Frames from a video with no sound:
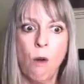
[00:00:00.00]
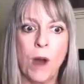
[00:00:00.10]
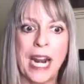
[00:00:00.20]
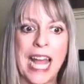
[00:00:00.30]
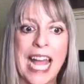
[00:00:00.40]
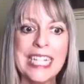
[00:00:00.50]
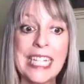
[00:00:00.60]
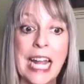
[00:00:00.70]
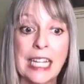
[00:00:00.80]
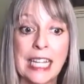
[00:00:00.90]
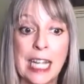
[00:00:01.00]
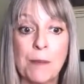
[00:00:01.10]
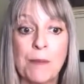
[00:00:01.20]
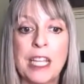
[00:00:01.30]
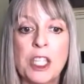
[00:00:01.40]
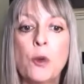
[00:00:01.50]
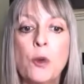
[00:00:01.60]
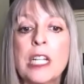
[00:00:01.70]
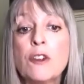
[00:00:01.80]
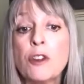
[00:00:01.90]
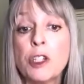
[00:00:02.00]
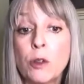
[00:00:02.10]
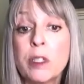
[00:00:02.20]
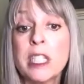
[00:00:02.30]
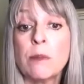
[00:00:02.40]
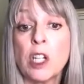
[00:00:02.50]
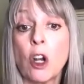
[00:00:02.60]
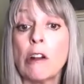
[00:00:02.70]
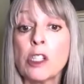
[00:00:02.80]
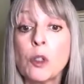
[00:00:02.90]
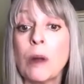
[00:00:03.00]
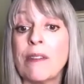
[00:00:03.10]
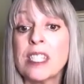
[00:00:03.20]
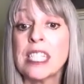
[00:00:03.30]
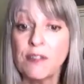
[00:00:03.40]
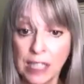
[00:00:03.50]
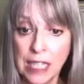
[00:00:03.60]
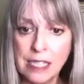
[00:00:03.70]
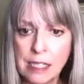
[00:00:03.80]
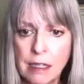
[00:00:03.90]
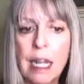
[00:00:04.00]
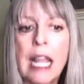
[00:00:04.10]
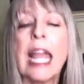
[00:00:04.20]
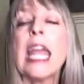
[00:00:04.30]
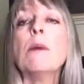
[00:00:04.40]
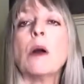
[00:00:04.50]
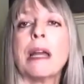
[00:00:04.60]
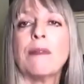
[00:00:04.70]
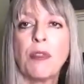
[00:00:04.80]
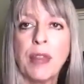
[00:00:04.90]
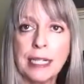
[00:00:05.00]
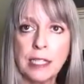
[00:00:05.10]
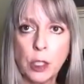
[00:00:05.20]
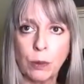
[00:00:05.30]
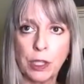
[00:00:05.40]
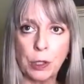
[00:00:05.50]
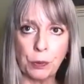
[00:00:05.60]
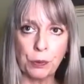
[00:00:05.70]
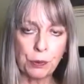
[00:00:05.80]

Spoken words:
When I tell him that you introduce him to girls who have syphilis, he won't have a thing to do with you.